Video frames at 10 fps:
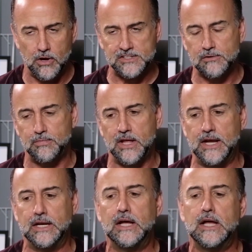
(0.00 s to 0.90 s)
who also
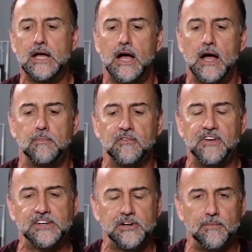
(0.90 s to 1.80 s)
played uh,
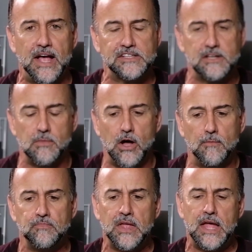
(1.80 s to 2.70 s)
professional
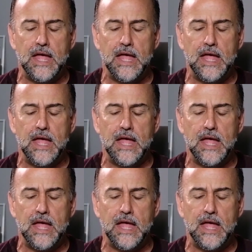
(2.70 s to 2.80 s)
basketball.